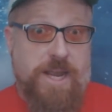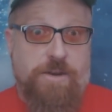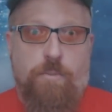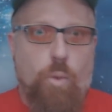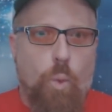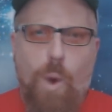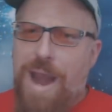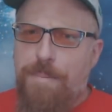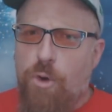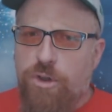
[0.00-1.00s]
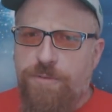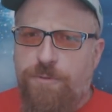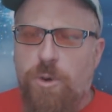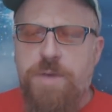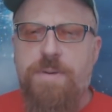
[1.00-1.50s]
And way more
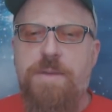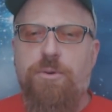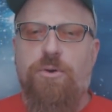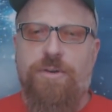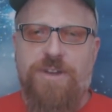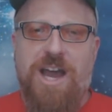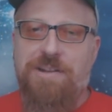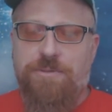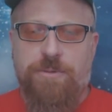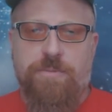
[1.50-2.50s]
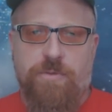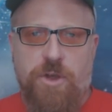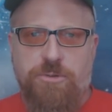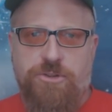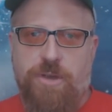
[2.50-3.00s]
than 40 people have died from
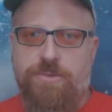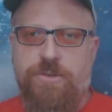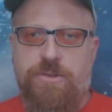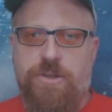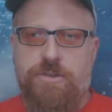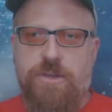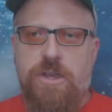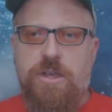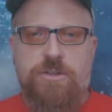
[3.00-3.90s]
those substances.